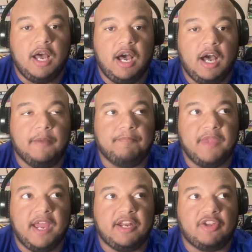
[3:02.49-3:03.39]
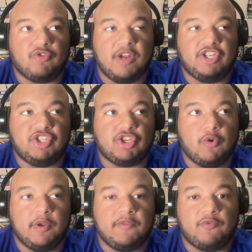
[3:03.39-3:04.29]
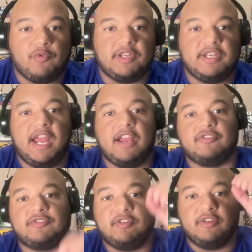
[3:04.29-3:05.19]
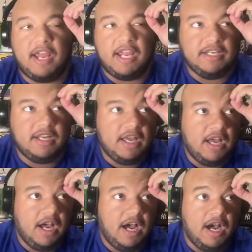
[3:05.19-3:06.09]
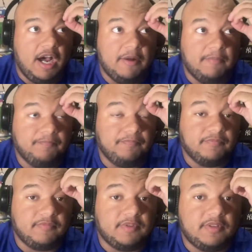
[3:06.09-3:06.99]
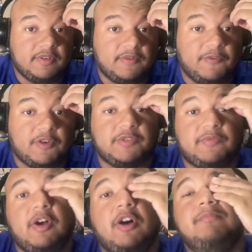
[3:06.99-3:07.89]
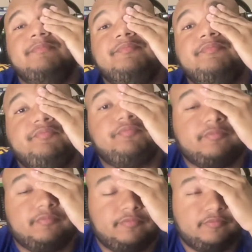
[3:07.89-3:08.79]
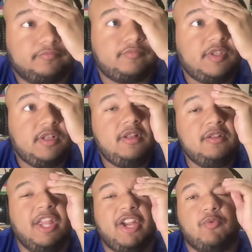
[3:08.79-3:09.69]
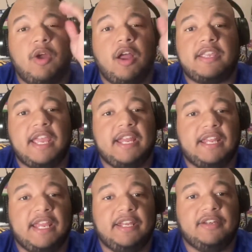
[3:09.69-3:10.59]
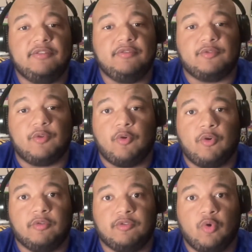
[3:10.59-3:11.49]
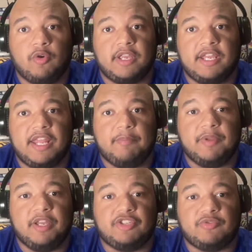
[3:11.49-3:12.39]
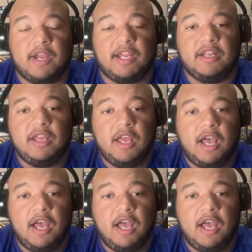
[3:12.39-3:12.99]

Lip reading: Not a great showing for the Tigers tonight. First of all, Little Rock can't hit nor can they pitch, right?